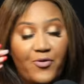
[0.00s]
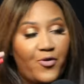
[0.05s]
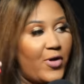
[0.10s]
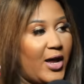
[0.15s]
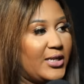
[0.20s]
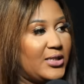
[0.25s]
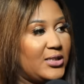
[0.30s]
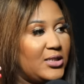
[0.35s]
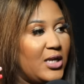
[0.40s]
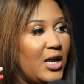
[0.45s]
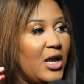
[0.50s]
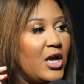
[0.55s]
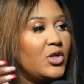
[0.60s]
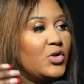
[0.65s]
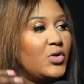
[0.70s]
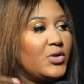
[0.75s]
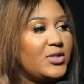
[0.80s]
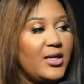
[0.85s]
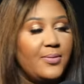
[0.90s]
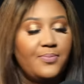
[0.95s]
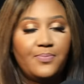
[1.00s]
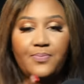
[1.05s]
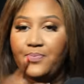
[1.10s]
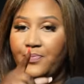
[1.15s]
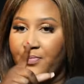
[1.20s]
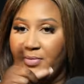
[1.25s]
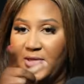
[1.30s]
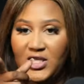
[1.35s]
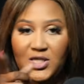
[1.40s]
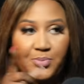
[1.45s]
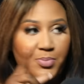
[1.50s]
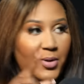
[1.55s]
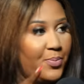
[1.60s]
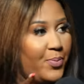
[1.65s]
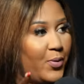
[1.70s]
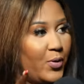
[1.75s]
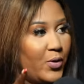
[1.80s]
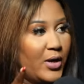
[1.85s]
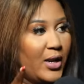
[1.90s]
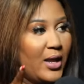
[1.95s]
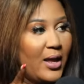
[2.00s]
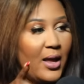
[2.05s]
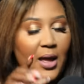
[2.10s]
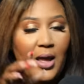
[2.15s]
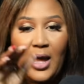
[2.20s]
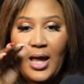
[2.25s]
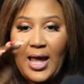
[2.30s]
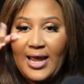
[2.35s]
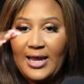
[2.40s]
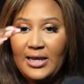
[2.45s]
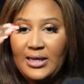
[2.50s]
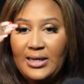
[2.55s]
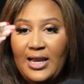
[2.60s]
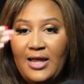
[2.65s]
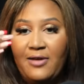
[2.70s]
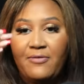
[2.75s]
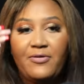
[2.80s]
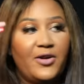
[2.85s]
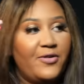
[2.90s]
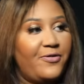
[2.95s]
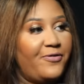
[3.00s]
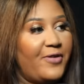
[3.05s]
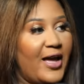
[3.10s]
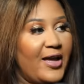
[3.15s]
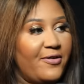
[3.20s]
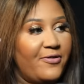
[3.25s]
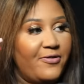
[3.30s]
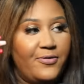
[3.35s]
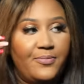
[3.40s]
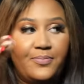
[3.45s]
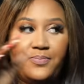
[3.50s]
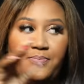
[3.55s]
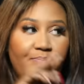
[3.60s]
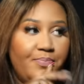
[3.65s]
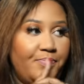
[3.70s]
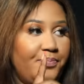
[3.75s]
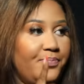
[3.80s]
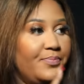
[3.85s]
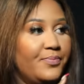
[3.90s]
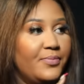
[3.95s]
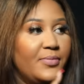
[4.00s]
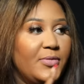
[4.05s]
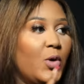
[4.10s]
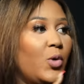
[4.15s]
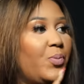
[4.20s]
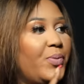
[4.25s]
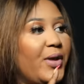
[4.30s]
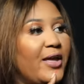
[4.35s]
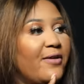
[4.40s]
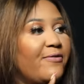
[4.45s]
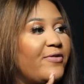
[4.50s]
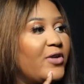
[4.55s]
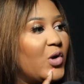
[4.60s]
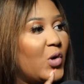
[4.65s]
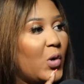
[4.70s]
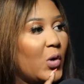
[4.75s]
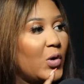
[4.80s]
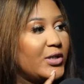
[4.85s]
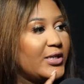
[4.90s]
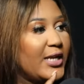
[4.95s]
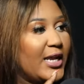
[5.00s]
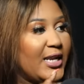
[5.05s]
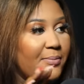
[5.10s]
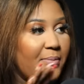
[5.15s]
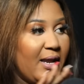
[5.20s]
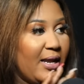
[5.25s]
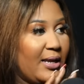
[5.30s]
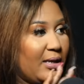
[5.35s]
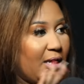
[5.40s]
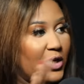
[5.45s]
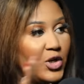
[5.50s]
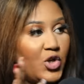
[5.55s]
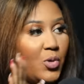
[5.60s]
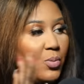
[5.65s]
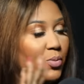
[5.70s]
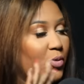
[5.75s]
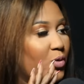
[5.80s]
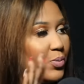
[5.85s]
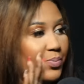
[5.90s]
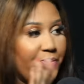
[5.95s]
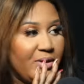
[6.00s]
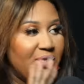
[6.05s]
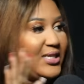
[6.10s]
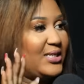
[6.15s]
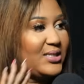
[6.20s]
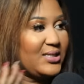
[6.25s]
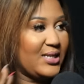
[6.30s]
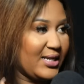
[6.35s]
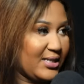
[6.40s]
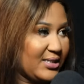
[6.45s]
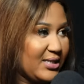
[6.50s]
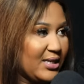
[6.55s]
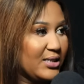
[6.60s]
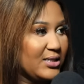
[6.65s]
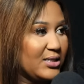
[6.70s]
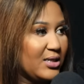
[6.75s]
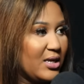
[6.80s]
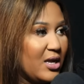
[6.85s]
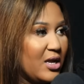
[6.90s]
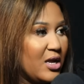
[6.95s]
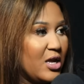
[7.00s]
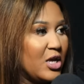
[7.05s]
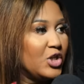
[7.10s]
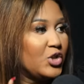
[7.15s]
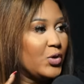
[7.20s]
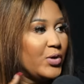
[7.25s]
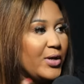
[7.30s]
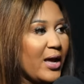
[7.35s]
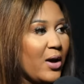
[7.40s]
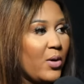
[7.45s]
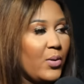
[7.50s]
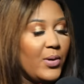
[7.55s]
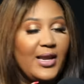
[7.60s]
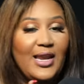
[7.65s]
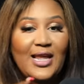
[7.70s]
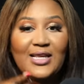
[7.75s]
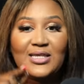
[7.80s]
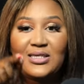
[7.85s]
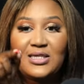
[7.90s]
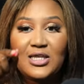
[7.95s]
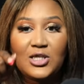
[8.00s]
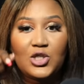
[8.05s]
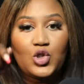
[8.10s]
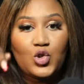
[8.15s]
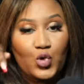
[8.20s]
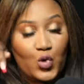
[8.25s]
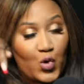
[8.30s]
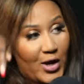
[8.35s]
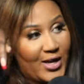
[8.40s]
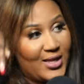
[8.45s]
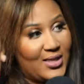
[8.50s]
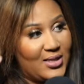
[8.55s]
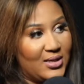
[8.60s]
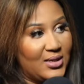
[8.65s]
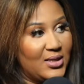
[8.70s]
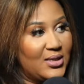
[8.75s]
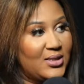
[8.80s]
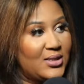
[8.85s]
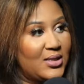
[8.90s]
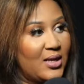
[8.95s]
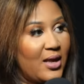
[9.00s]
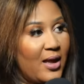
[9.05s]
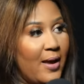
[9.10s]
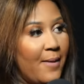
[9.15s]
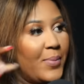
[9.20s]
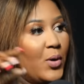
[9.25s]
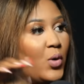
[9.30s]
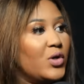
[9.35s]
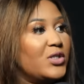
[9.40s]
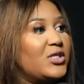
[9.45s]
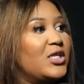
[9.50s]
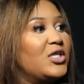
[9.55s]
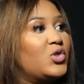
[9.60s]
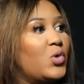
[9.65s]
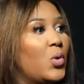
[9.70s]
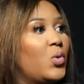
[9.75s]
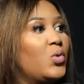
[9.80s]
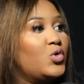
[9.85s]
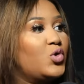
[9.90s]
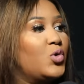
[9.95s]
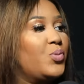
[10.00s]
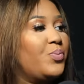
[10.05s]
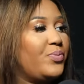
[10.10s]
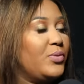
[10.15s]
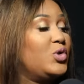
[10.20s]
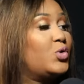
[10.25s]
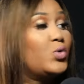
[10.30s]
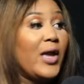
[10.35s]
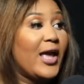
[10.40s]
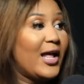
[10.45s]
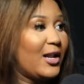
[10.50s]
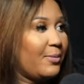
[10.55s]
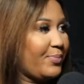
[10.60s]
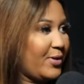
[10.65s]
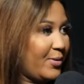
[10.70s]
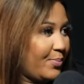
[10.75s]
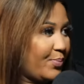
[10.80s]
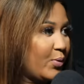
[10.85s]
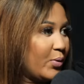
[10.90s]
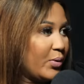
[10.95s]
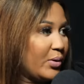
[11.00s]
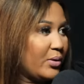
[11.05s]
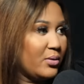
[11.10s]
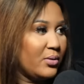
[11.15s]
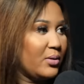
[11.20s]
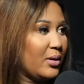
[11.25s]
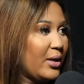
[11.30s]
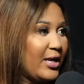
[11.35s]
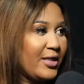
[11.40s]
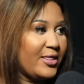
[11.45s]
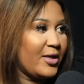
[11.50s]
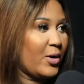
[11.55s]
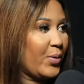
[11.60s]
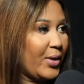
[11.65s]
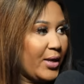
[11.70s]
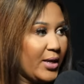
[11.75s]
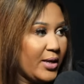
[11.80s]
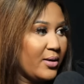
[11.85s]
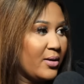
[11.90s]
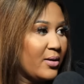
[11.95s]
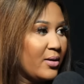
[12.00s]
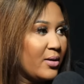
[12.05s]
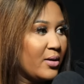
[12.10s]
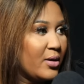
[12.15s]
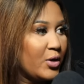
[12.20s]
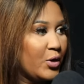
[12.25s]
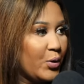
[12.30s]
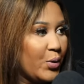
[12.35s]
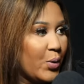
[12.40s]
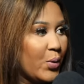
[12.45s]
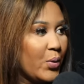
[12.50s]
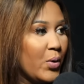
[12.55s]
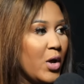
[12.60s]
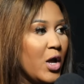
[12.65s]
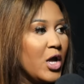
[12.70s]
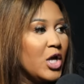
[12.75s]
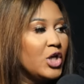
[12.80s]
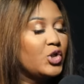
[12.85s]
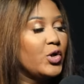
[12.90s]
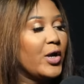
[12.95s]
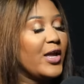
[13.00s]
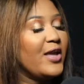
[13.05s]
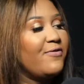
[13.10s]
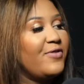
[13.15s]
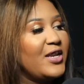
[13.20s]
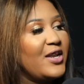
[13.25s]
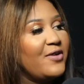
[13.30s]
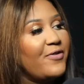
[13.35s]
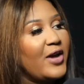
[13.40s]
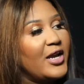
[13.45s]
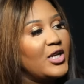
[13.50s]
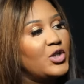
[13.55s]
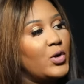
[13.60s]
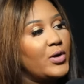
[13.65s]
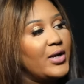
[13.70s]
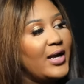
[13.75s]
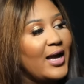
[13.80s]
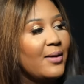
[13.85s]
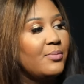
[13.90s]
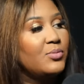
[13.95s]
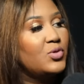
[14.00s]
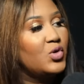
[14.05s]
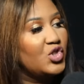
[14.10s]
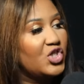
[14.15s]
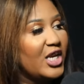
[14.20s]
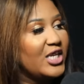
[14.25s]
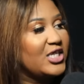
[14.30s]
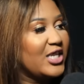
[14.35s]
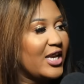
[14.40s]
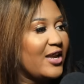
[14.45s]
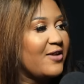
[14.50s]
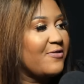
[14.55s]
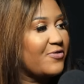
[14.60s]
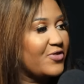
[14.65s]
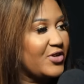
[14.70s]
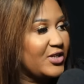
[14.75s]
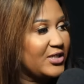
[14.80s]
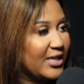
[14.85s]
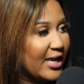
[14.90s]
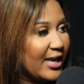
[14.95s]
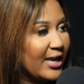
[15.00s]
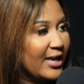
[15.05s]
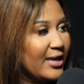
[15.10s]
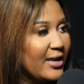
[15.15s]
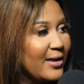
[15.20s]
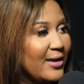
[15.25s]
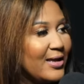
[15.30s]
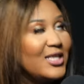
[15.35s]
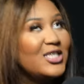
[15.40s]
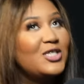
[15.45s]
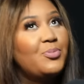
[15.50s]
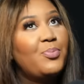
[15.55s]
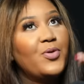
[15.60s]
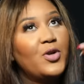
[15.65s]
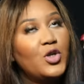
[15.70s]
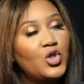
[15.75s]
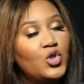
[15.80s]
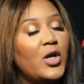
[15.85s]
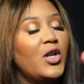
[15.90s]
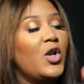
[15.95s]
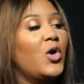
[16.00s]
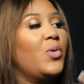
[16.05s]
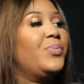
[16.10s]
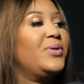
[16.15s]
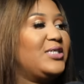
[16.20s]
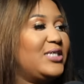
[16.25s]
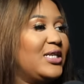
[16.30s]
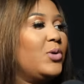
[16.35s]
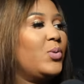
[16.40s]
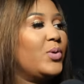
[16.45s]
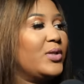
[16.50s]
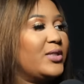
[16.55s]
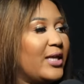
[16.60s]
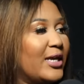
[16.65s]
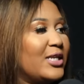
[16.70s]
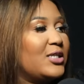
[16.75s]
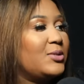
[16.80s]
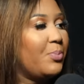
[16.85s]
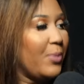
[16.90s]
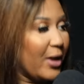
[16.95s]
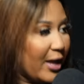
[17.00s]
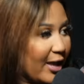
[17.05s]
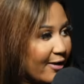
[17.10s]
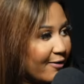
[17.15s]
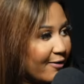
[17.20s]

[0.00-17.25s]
up front to say, these people in level 5, they will be having God and my kingdom will be distracted. So now let's destroy this, because it's going to help people either way, you know. So even if I don't come to church every day, spiritually I'll be dealing with that